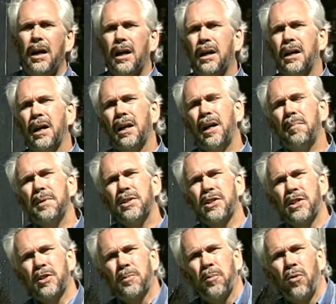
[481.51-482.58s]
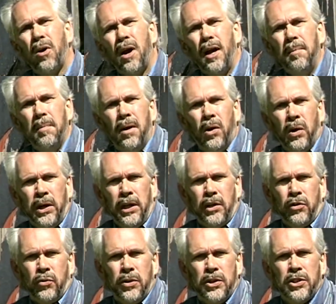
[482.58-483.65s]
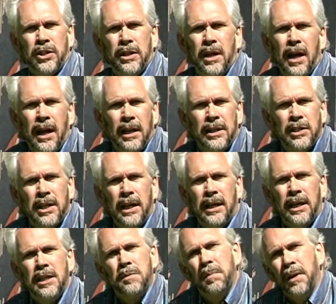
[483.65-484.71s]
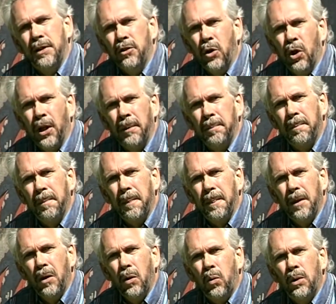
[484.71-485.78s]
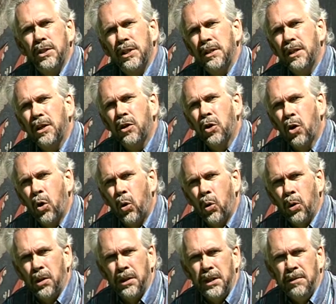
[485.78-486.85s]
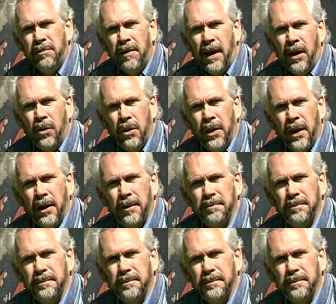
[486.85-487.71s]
Columbus's primary interest in islands like Hispaniola was in the gold he found there.